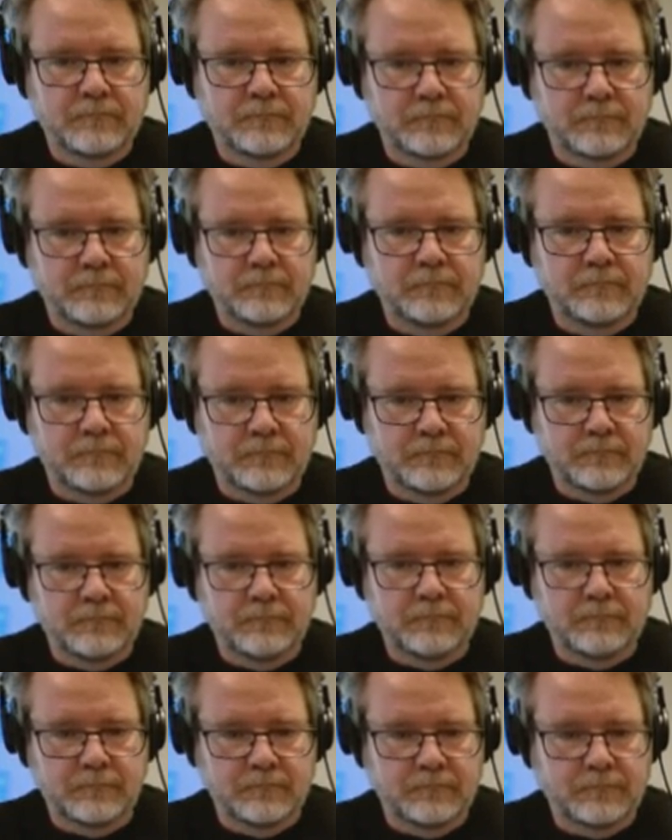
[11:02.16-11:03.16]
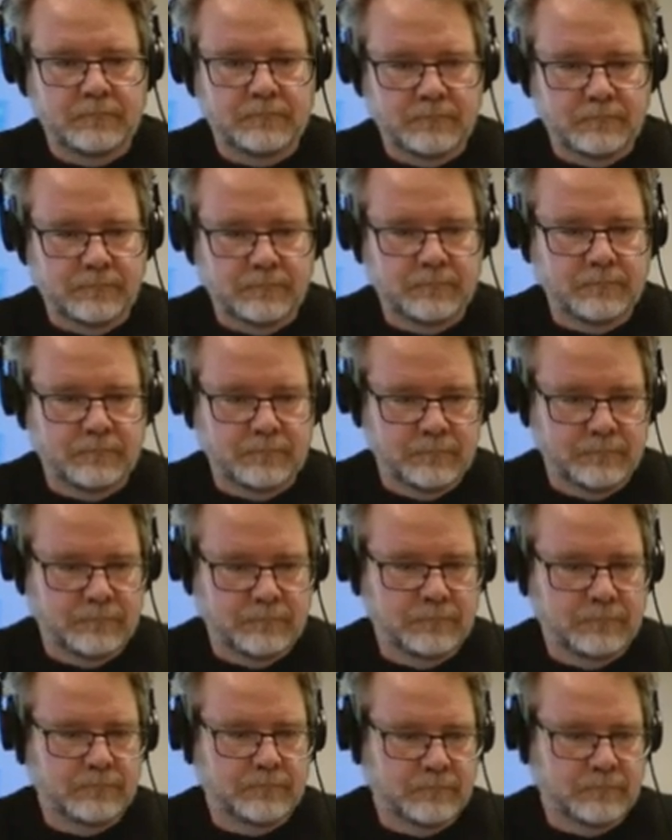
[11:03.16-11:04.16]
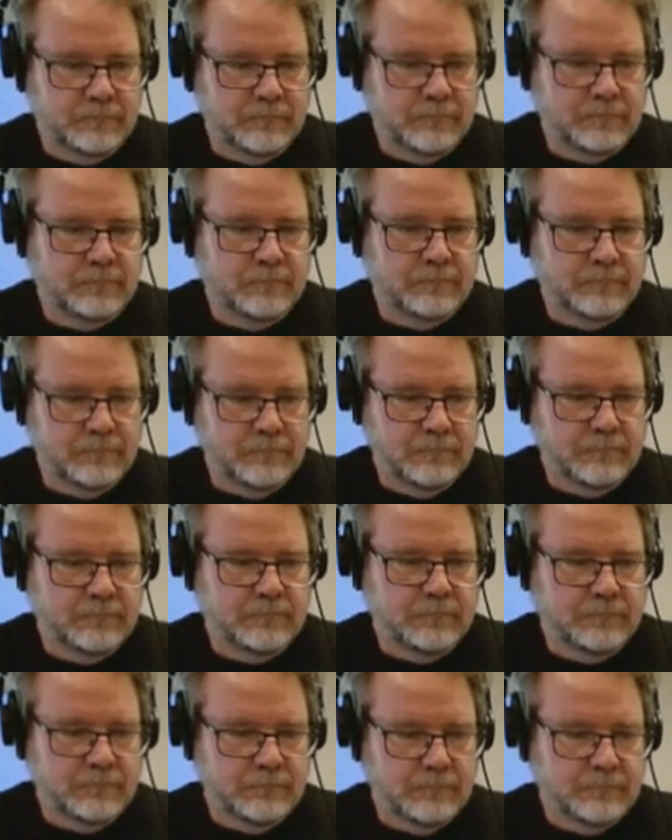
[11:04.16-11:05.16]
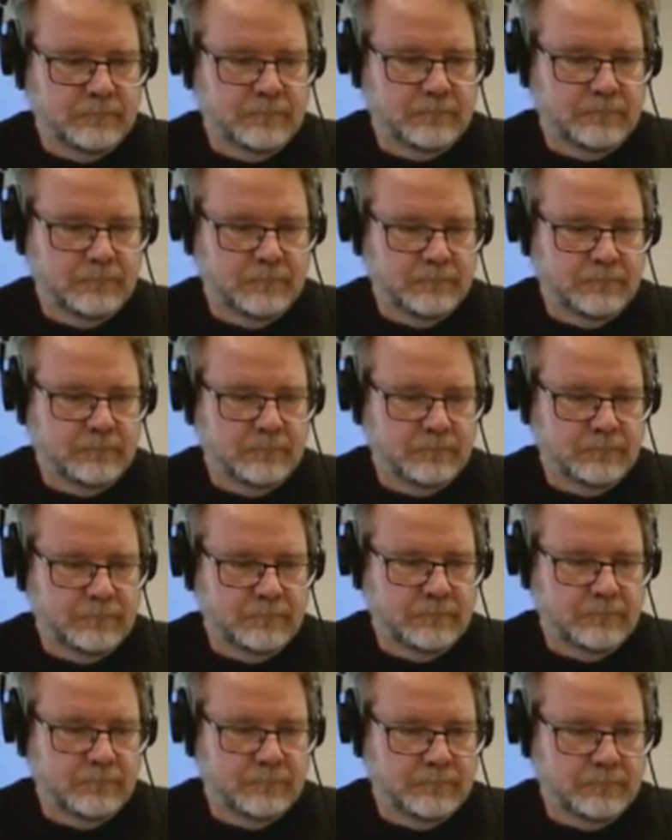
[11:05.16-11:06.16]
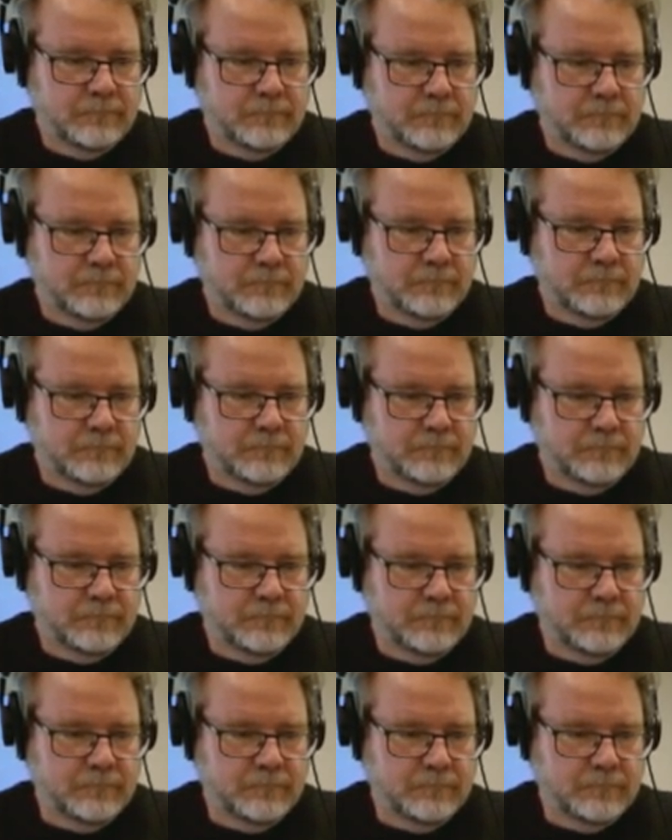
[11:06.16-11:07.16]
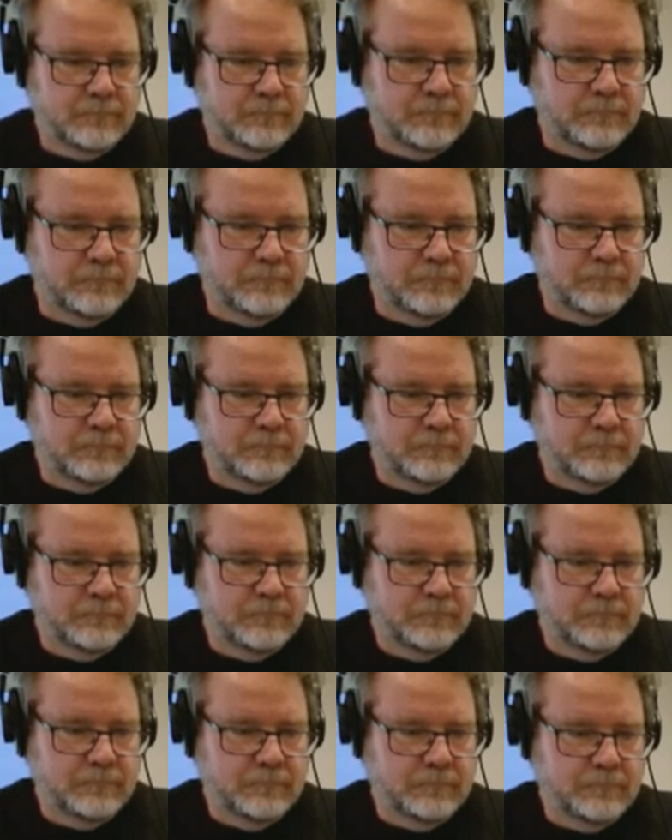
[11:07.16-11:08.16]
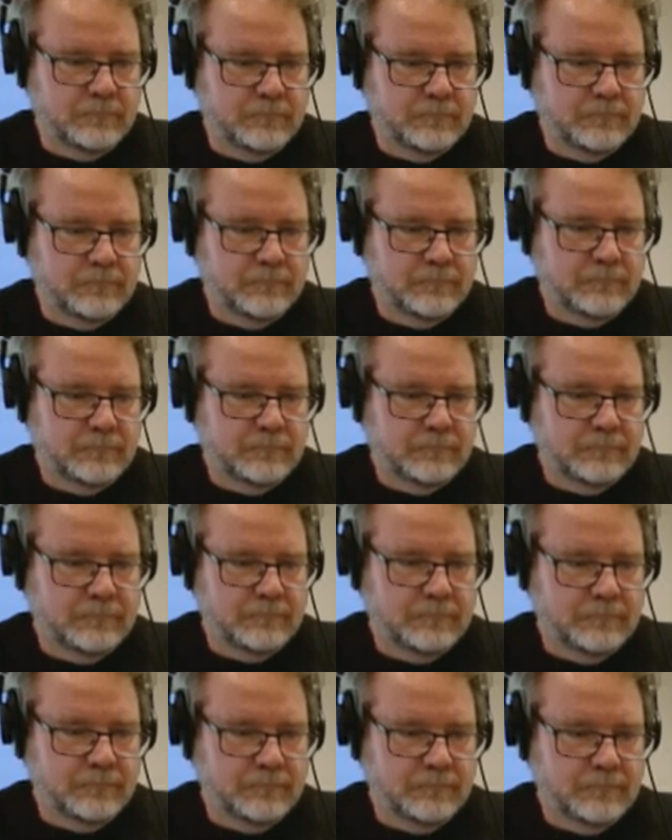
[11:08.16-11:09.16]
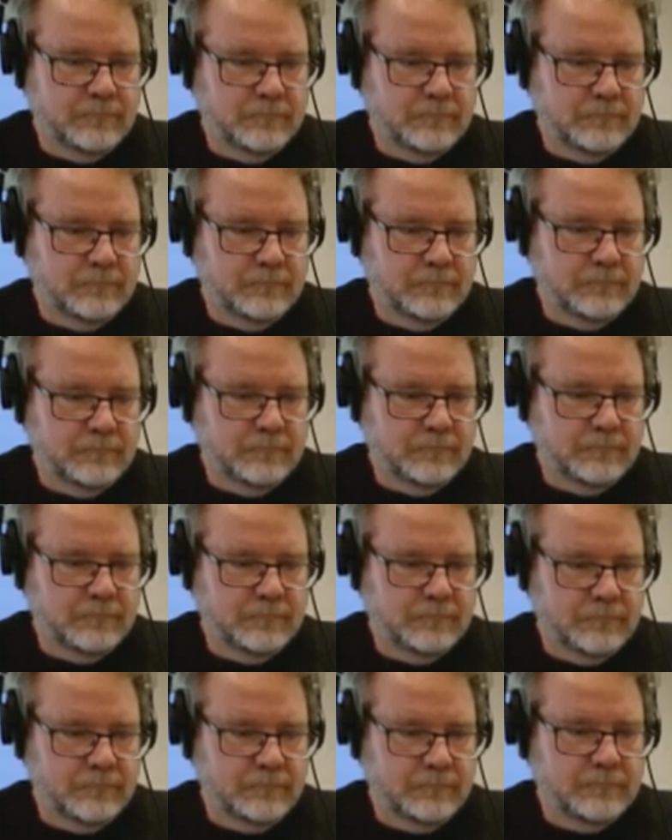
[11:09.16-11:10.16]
(not speaking)